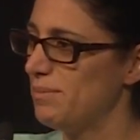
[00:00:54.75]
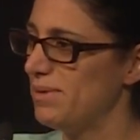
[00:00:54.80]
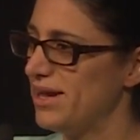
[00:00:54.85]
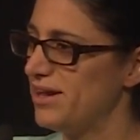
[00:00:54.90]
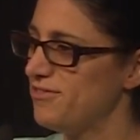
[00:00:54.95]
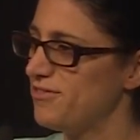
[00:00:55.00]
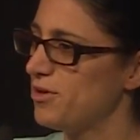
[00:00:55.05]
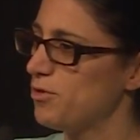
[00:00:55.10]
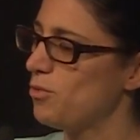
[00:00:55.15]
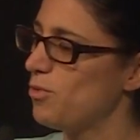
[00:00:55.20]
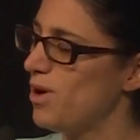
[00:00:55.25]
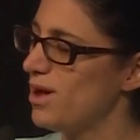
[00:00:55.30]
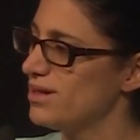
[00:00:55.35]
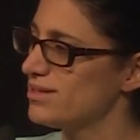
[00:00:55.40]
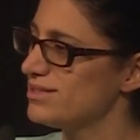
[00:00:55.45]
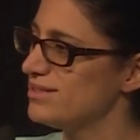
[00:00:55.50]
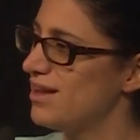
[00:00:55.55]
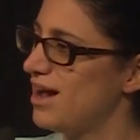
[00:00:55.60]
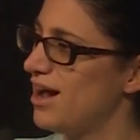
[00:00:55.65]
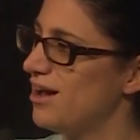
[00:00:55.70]
If it
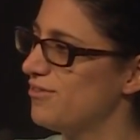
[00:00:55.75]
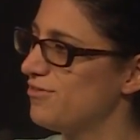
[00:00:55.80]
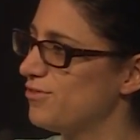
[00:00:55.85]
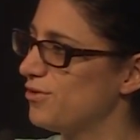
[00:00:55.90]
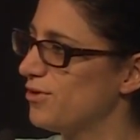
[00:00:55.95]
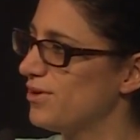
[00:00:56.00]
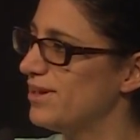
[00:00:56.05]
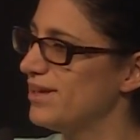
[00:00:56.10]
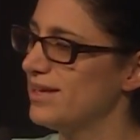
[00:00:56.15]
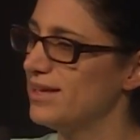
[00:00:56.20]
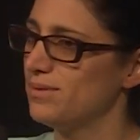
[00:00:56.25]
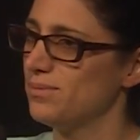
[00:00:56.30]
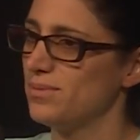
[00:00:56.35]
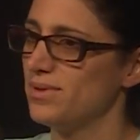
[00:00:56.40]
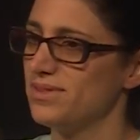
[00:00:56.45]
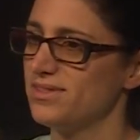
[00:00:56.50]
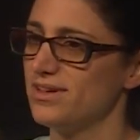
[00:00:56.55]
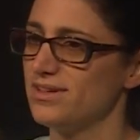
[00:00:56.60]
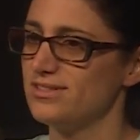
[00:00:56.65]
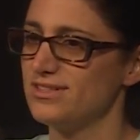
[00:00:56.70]
was not for him,
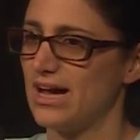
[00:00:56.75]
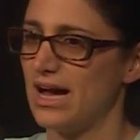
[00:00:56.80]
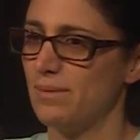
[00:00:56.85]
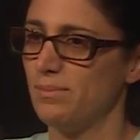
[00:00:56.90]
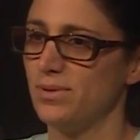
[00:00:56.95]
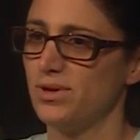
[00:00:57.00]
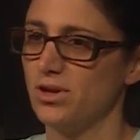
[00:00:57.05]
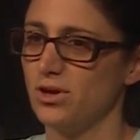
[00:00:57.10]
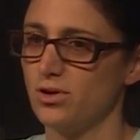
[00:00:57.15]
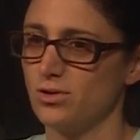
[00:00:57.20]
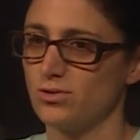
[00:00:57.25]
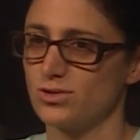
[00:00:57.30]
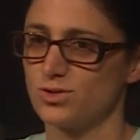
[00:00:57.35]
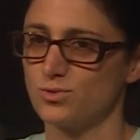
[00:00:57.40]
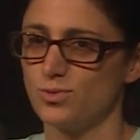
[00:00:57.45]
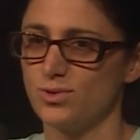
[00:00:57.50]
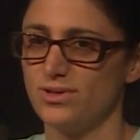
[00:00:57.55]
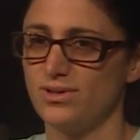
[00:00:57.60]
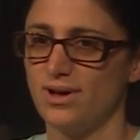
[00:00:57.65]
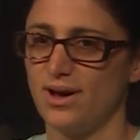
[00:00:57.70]
the dominoes
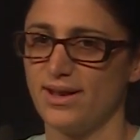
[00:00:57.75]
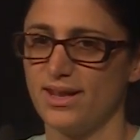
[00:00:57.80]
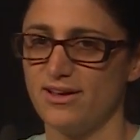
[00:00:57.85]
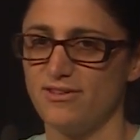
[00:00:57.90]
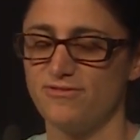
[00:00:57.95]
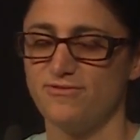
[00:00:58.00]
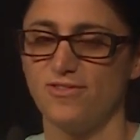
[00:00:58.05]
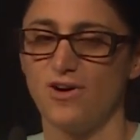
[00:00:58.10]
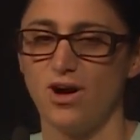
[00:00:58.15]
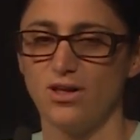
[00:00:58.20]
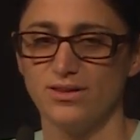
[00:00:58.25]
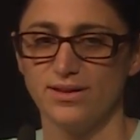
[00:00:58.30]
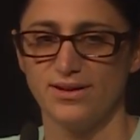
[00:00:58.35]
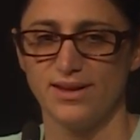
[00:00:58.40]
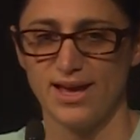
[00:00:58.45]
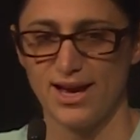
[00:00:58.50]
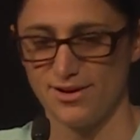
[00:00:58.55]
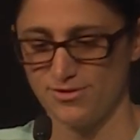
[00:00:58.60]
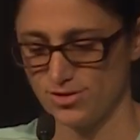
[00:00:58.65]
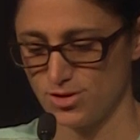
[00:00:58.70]
would not have fallen
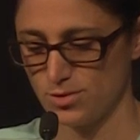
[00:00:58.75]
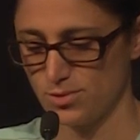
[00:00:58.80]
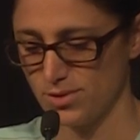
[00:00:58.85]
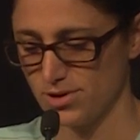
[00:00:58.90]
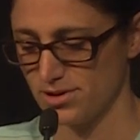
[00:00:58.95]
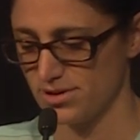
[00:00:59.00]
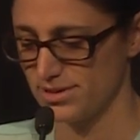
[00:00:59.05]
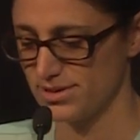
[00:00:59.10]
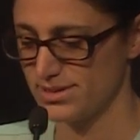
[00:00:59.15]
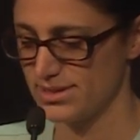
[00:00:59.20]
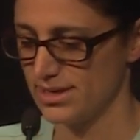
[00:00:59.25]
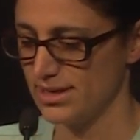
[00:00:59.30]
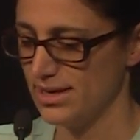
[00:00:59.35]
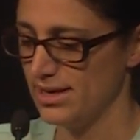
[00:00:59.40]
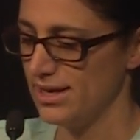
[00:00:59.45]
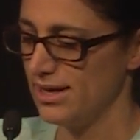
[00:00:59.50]
afterwards.